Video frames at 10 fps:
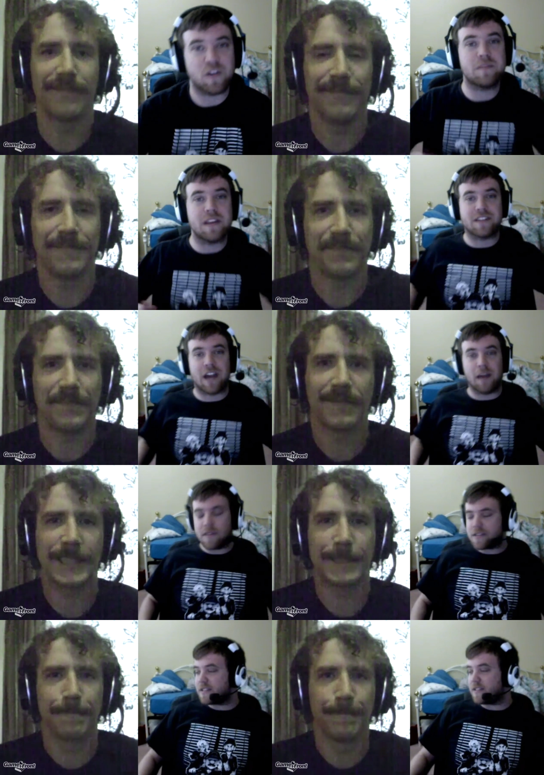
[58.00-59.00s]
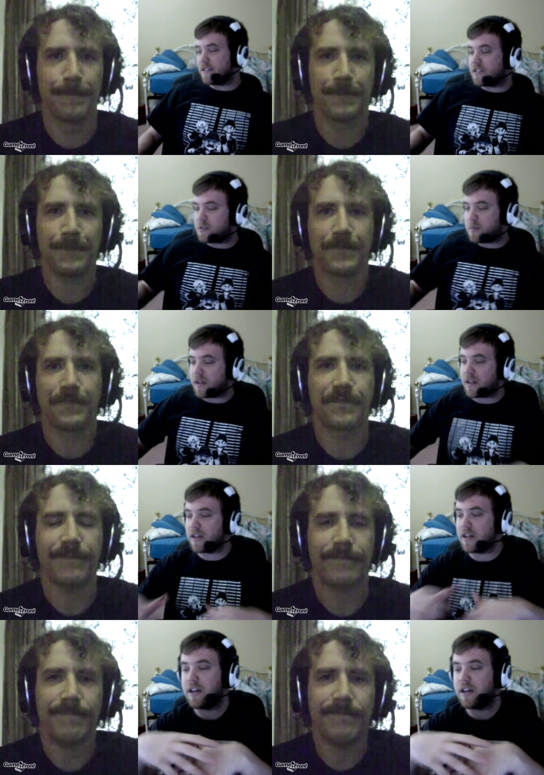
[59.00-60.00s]
Speaker 1: Front Update time. This has been
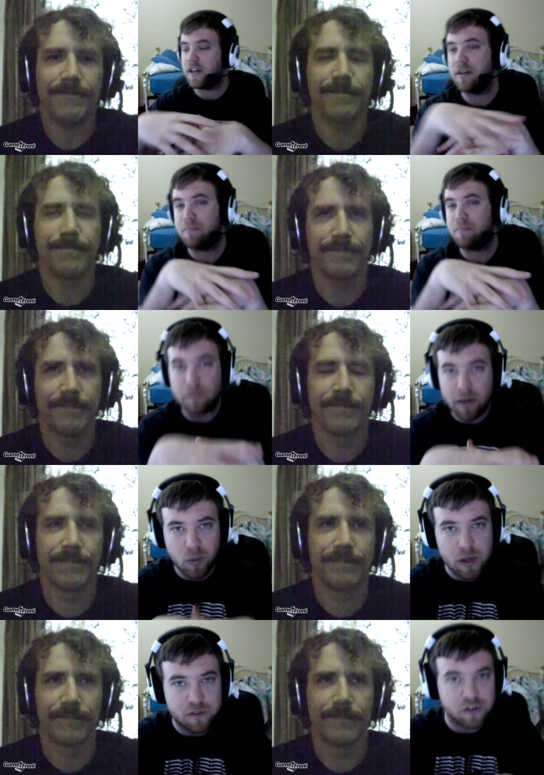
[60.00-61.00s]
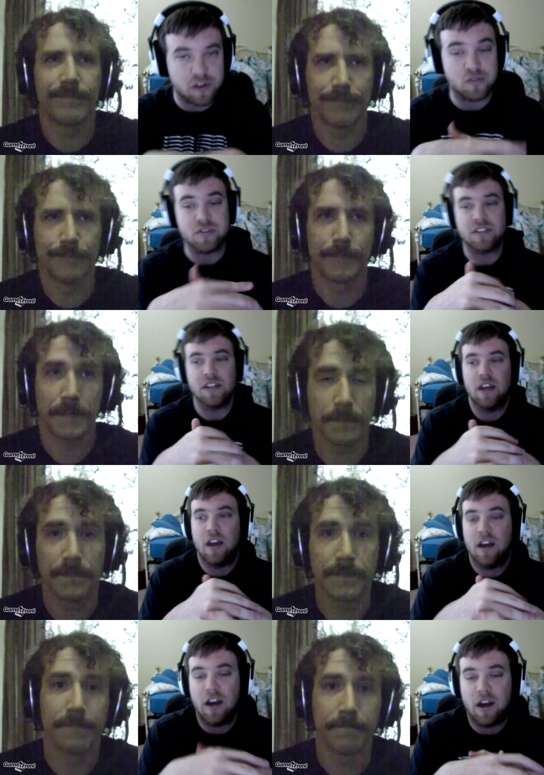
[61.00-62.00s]
a pretty big week for news.
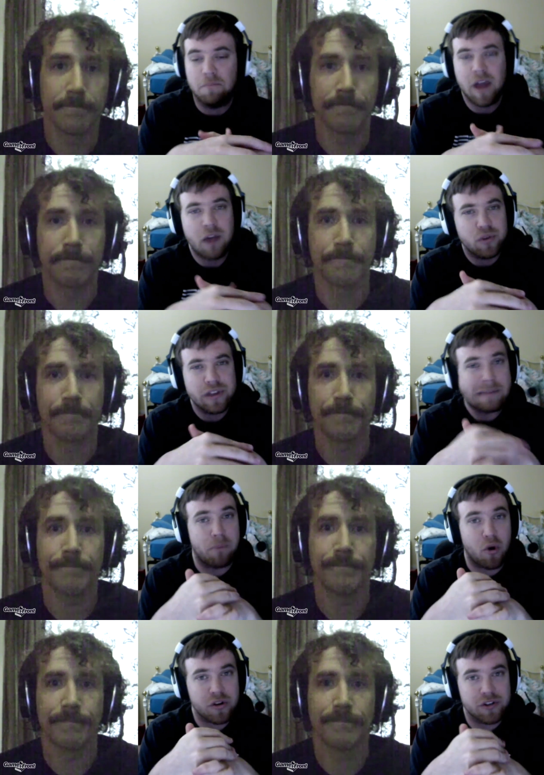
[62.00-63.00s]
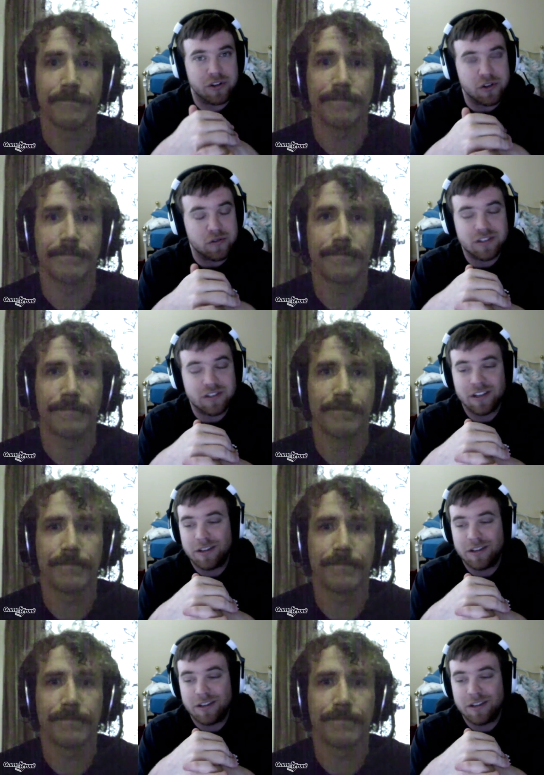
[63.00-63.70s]
Not really important news,